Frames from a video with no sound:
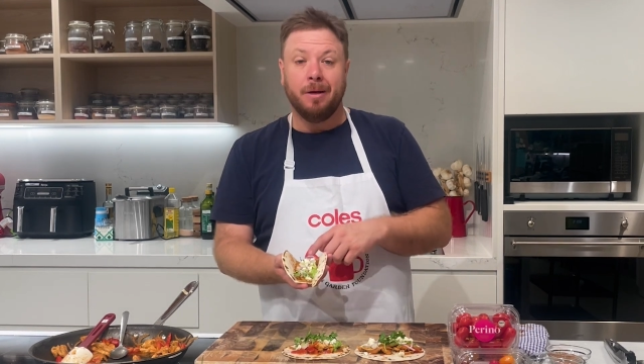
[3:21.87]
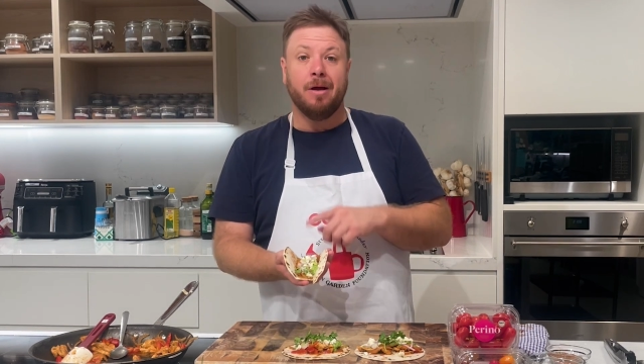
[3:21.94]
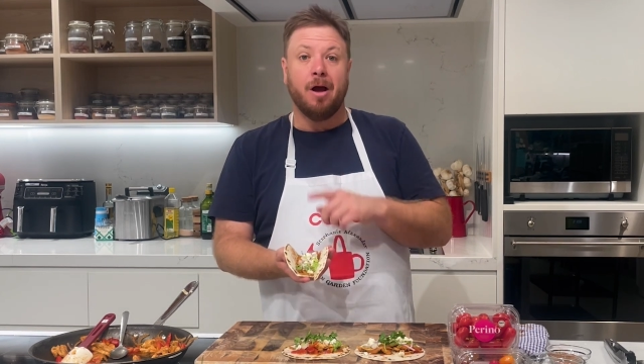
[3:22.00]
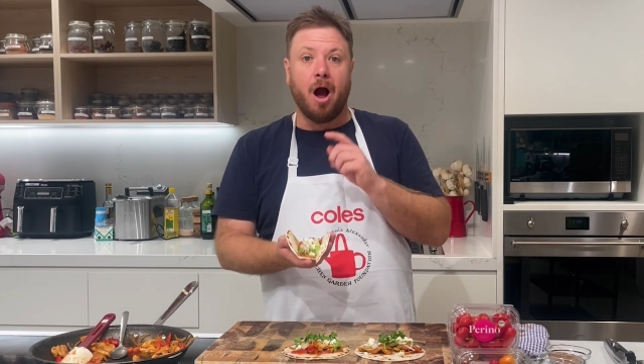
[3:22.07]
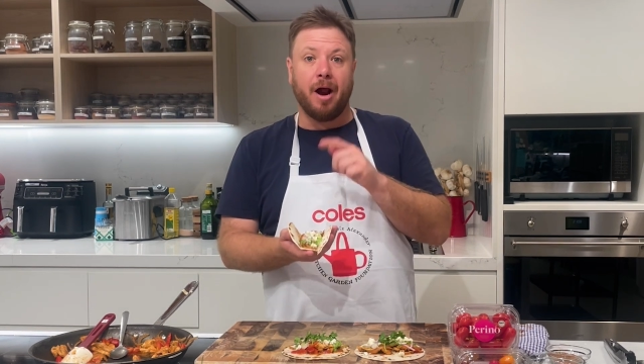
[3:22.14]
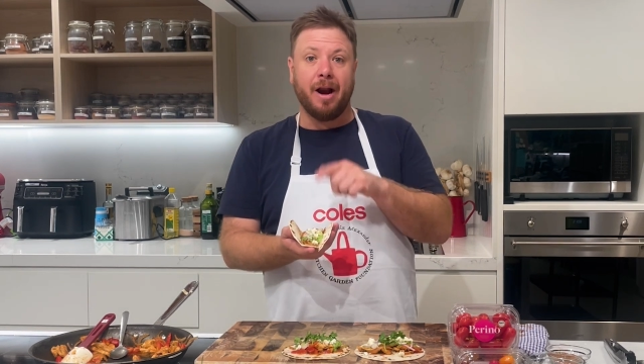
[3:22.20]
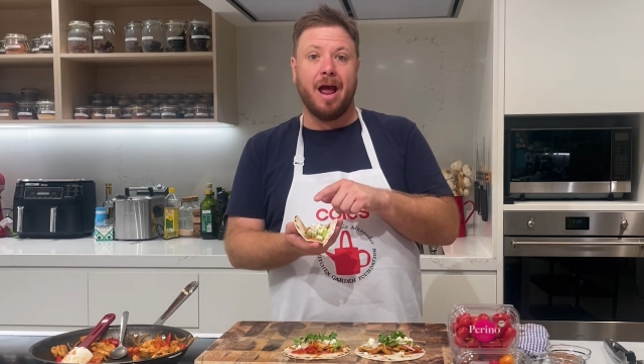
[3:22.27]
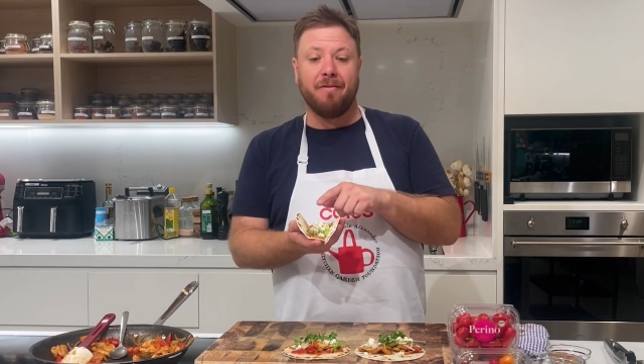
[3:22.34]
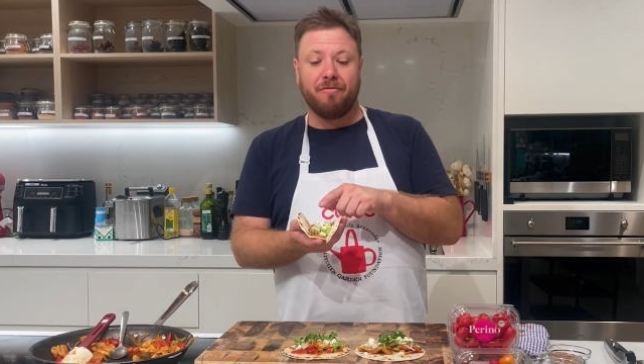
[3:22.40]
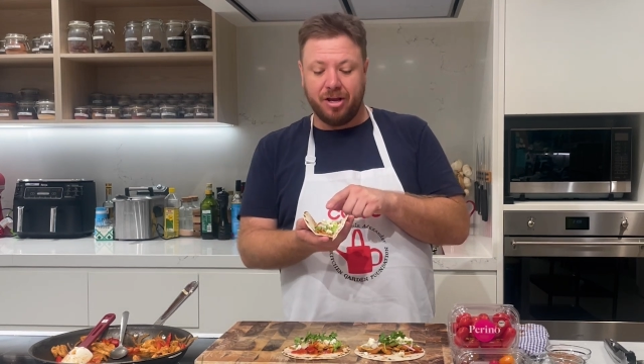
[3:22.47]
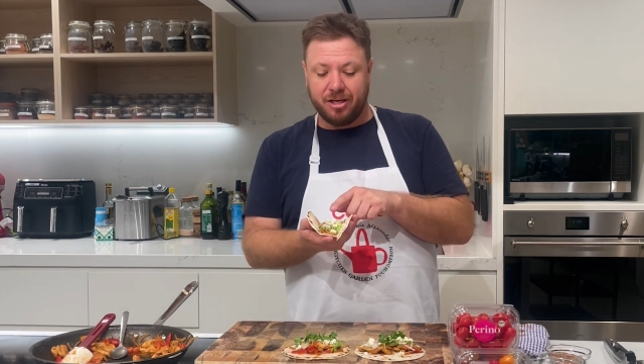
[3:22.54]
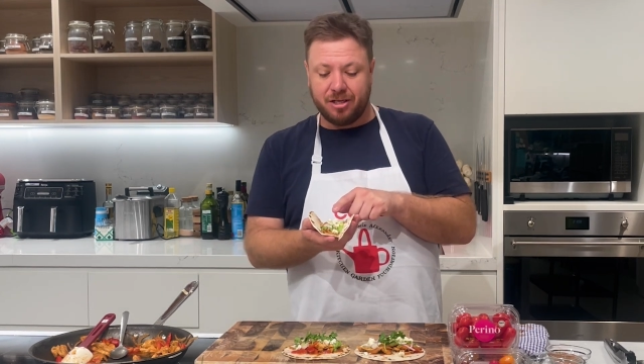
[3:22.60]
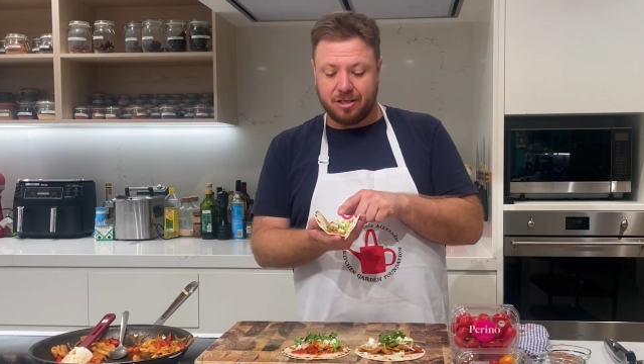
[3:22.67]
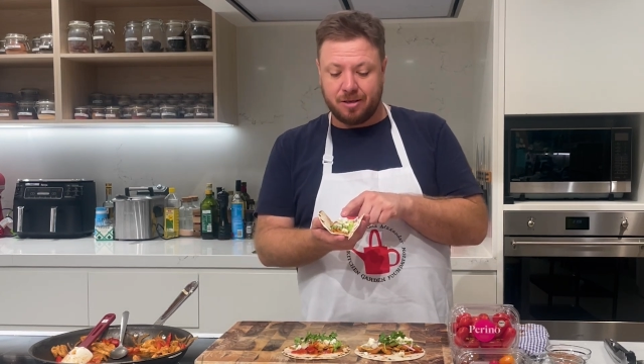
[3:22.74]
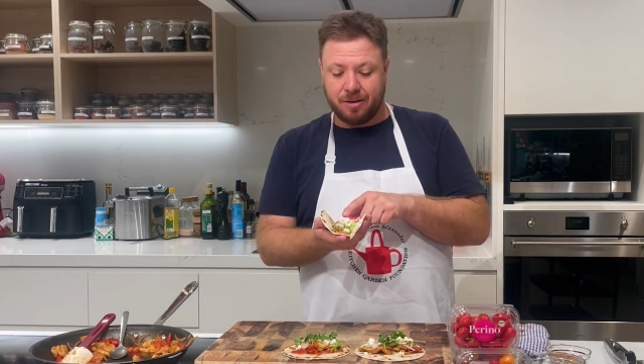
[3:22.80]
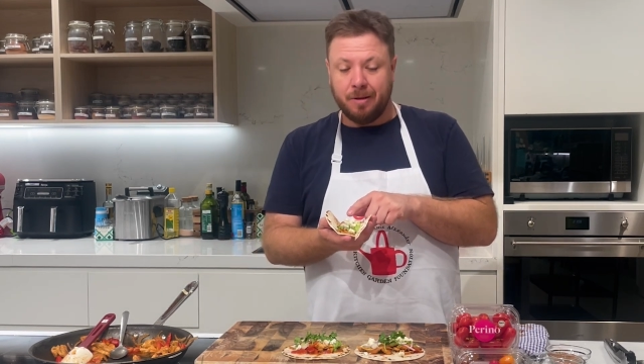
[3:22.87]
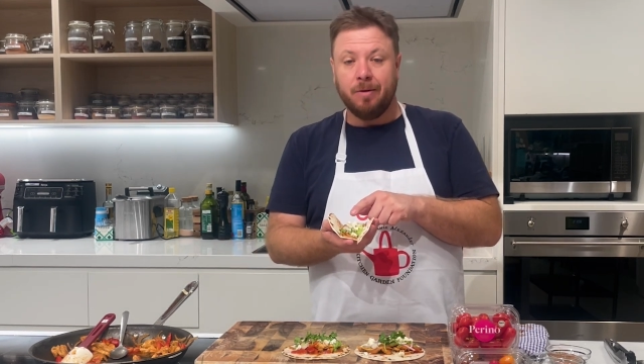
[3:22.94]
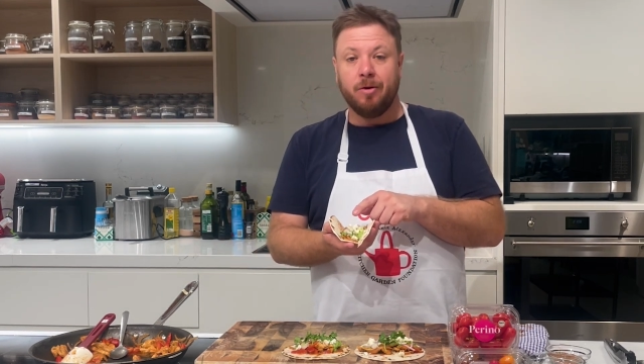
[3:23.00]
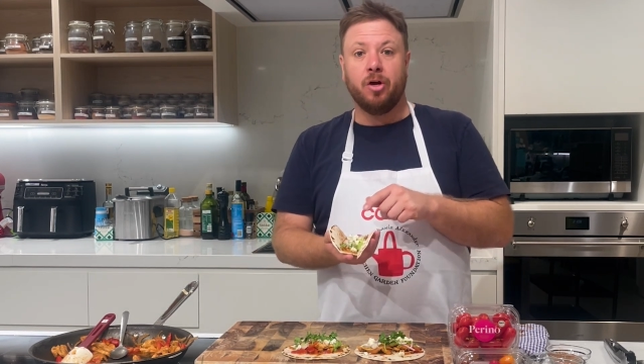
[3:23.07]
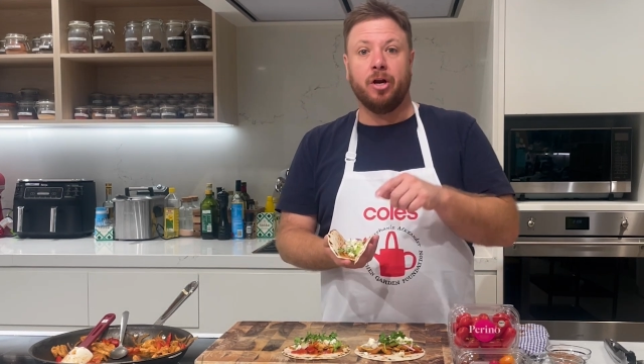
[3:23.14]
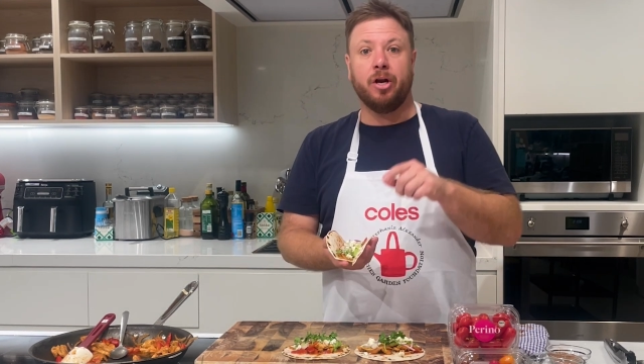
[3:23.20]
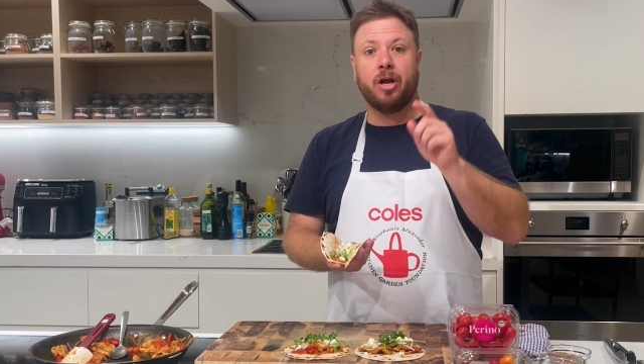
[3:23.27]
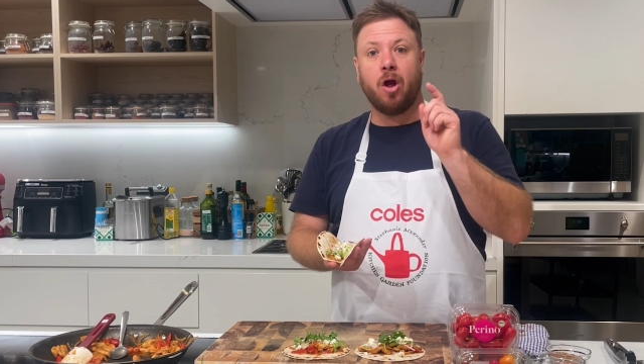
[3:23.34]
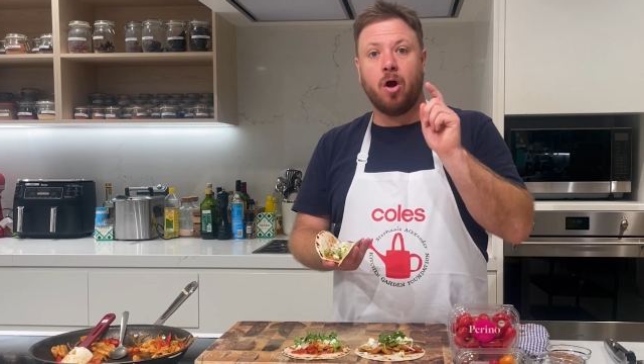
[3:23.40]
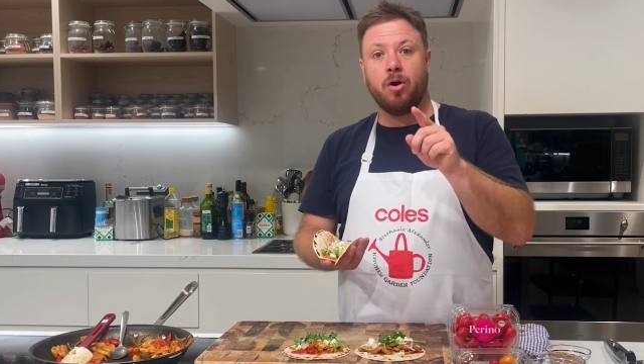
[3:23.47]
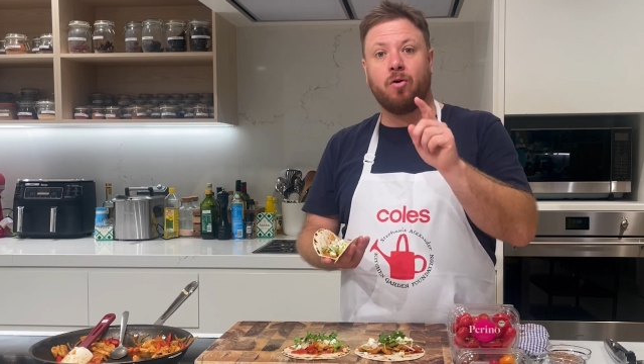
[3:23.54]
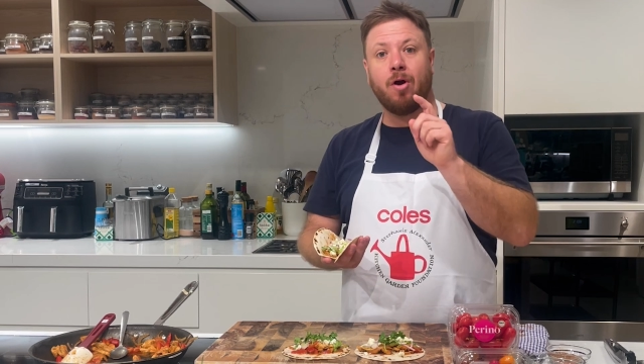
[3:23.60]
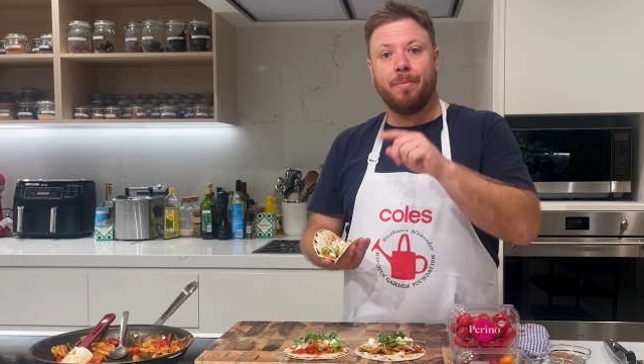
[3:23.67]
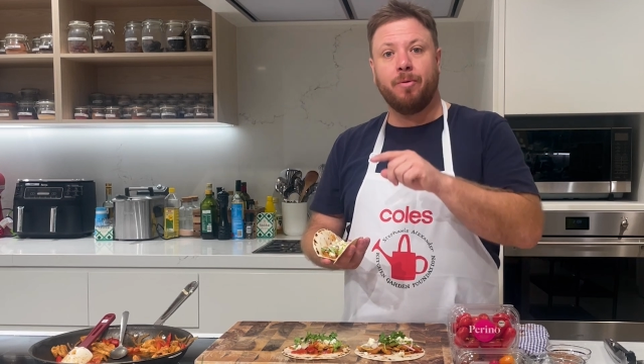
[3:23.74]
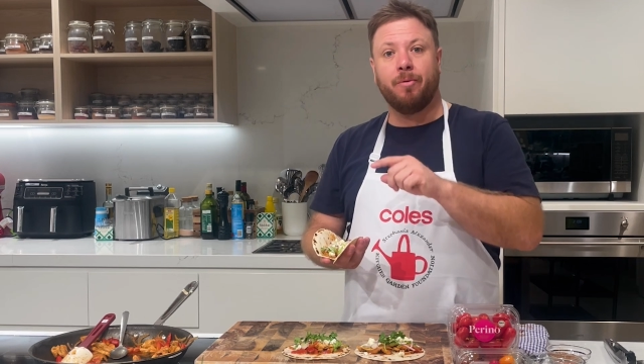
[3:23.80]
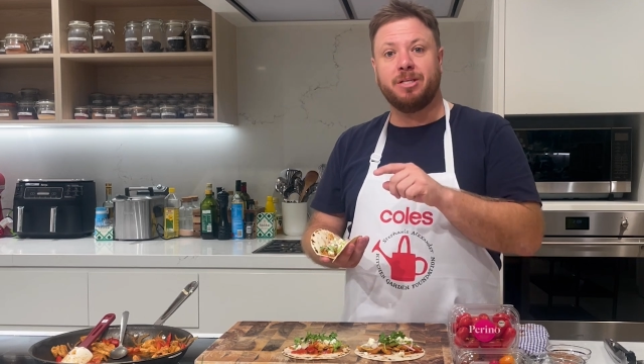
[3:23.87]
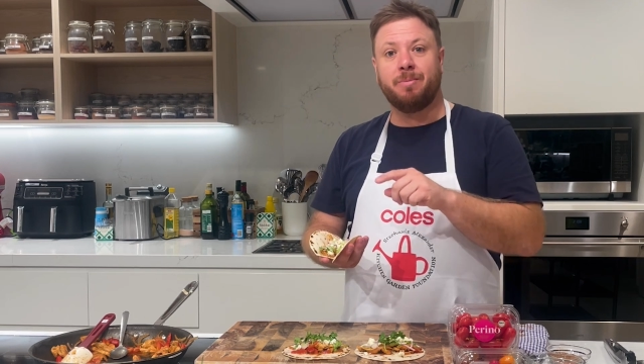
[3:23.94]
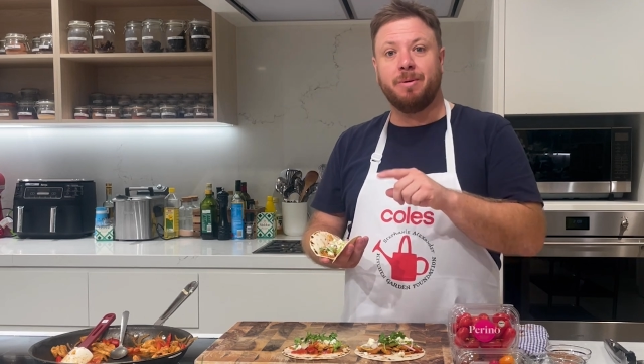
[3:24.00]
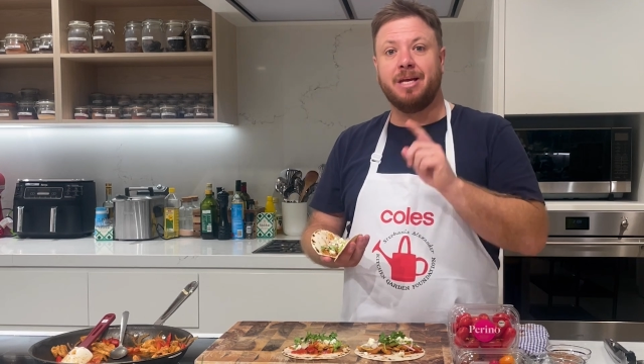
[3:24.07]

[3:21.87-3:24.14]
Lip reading: I'm gonna have this. You're gonna go grab the recipe,